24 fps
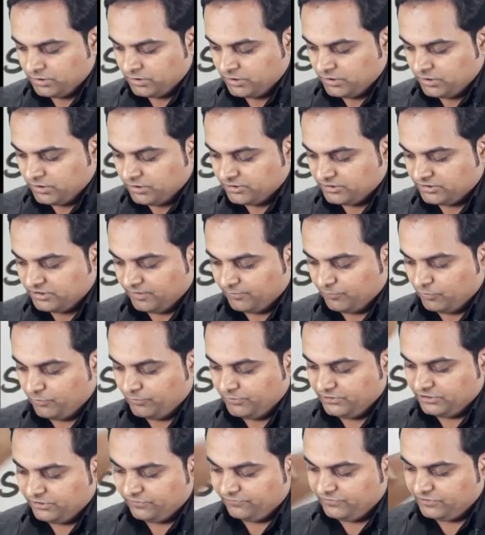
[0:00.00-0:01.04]
the
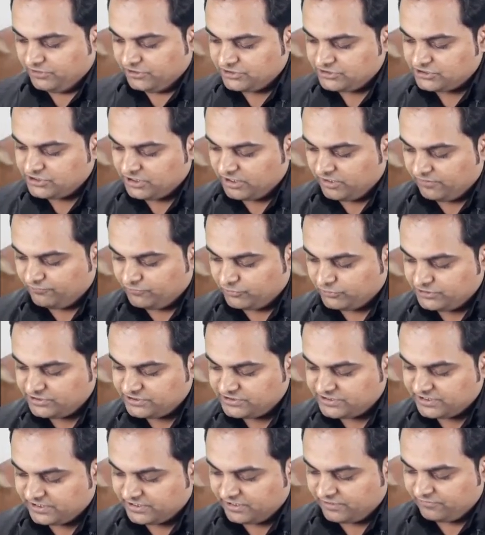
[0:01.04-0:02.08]
moment of inertia for this
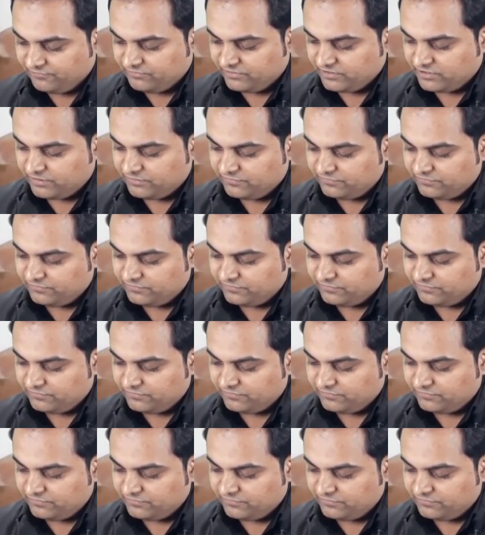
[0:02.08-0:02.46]
second figure,